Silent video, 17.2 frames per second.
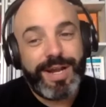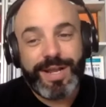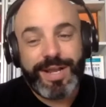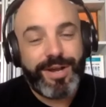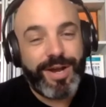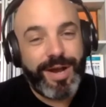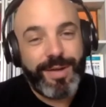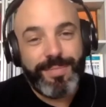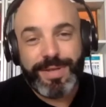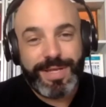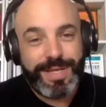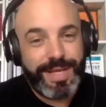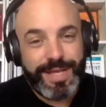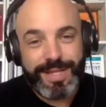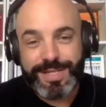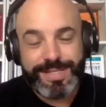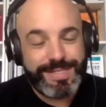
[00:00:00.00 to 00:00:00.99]
common,
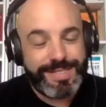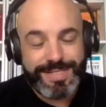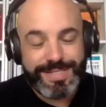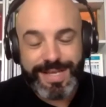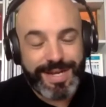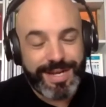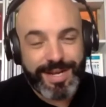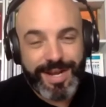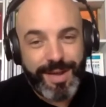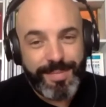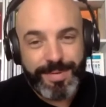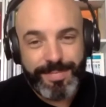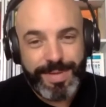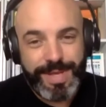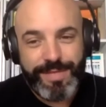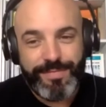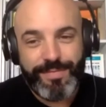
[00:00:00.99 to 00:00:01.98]
and this is not a
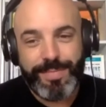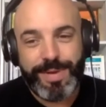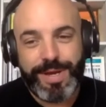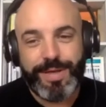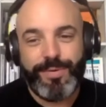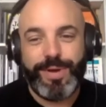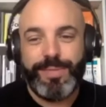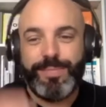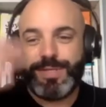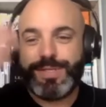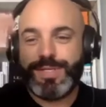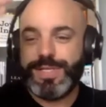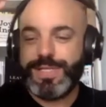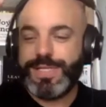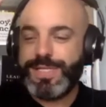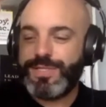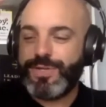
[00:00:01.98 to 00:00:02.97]
common behavior, by the way, but
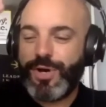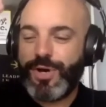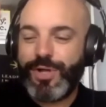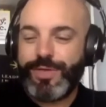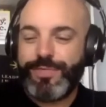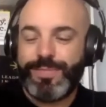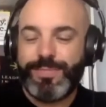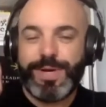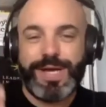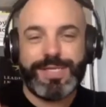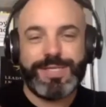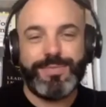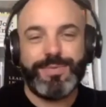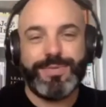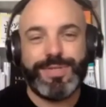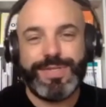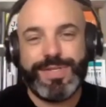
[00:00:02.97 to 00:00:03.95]
to list all of the
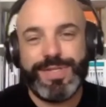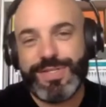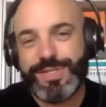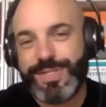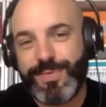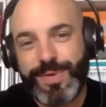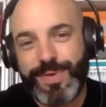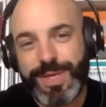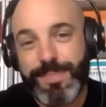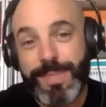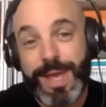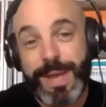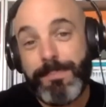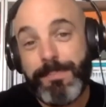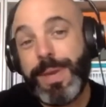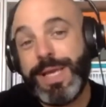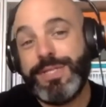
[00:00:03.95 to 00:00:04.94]
possible decisions that we can
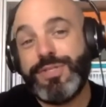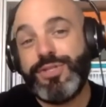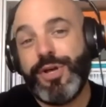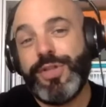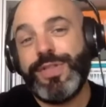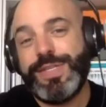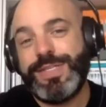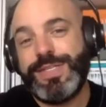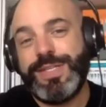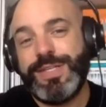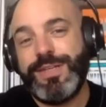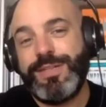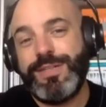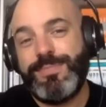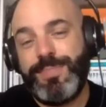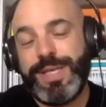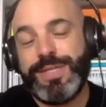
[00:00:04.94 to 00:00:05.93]
make based on
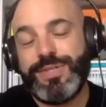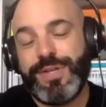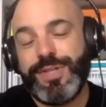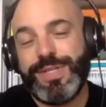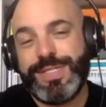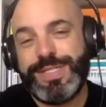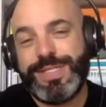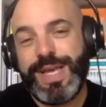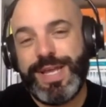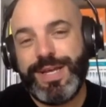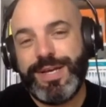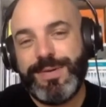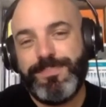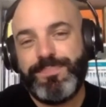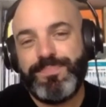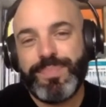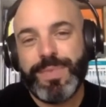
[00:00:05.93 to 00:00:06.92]
this
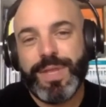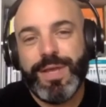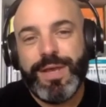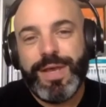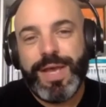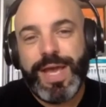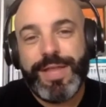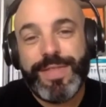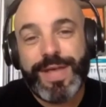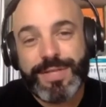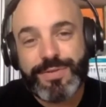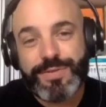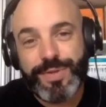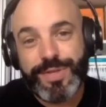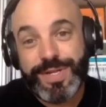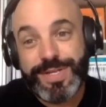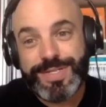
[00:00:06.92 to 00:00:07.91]
data. And that's
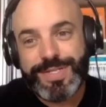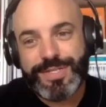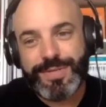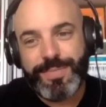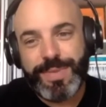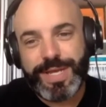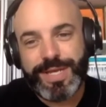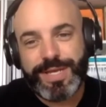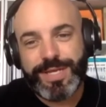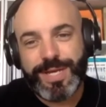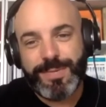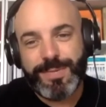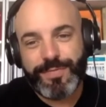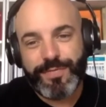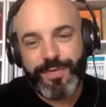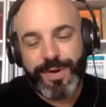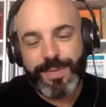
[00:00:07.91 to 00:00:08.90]
where the decision making
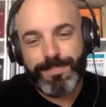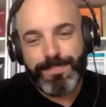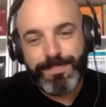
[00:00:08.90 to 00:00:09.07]
comes from.